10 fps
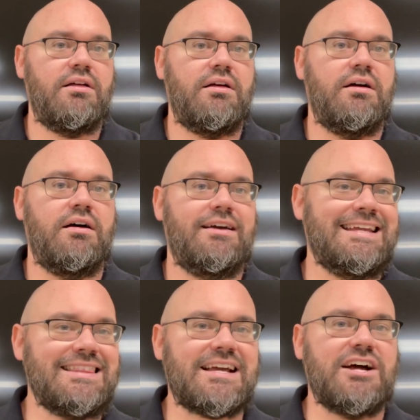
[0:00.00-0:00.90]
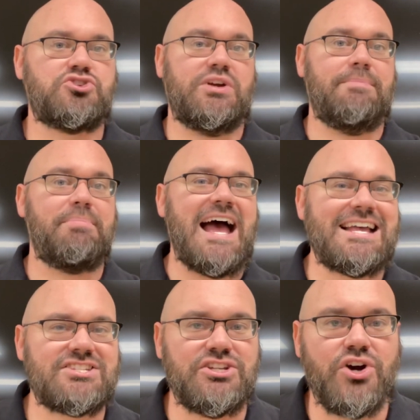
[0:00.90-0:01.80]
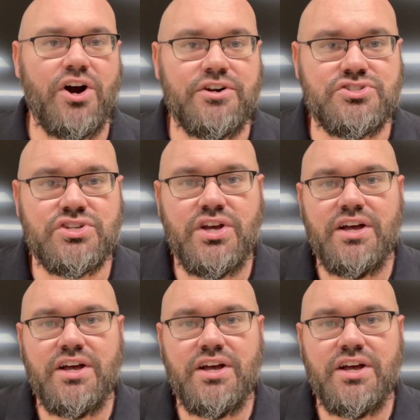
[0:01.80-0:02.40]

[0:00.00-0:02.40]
uh, in the country in passing yards